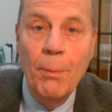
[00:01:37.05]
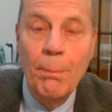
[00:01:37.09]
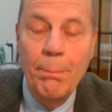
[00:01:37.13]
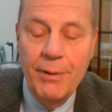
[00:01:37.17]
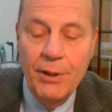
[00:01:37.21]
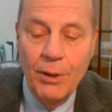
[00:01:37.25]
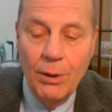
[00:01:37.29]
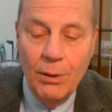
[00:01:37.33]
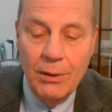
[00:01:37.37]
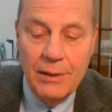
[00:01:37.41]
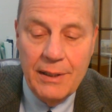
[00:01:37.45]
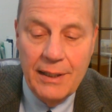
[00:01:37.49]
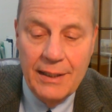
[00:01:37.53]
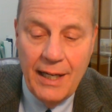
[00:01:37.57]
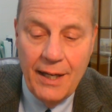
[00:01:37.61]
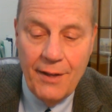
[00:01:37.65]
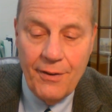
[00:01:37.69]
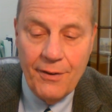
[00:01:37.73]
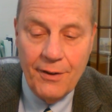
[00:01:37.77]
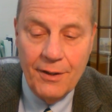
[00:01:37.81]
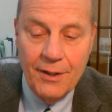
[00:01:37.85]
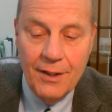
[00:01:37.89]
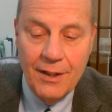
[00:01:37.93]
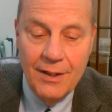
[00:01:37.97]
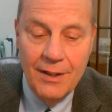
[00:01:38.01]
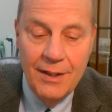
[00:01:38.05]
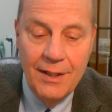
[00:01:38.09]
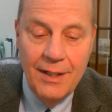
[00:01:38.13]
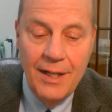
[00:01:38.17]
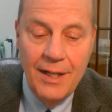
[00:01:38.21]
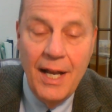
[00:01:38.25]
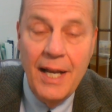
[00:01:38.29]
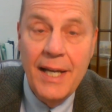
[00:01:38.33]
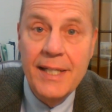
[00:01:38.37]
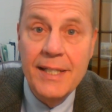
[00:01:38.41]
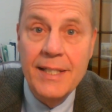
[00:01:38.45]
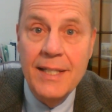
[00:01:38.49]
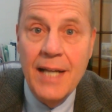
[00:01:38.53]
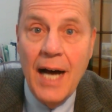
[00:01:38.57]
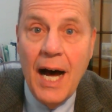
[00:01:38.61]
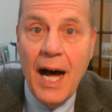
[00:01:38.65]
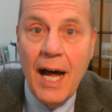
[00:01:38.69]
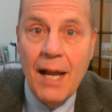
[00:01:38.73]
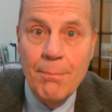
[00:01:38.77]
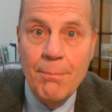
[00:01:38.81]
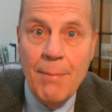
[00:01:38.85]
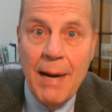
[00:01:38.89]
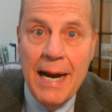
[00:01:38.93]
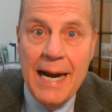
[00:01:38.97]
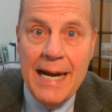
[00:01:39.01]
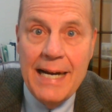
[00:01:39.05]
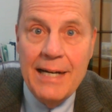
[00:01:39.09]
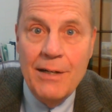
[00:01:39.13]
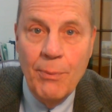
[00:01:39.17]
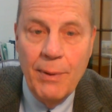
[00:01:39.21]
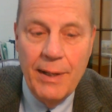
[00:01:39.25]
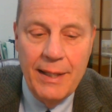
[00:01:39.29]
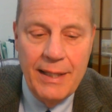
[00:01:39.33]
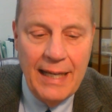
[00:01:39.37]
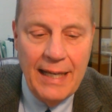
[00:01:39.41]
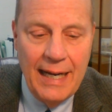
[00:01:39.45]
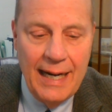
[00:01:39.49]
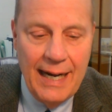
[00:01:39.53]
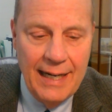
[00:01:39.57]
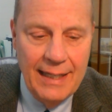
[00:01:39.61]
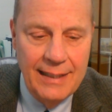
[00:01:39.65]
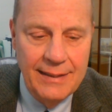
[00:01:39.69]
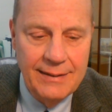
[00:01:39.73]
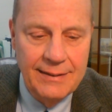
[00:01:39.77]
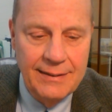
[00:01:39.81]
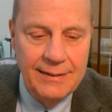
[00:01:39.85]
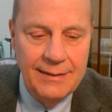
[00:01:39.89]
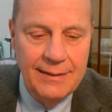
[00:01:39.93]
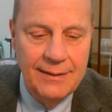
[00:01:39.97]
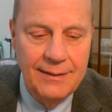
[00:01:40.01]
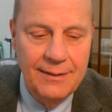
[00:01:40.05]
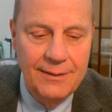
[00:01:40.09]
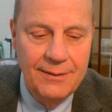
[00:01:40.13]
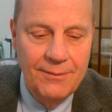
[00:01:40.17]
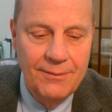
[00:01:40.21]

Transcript: build another, not made with hands.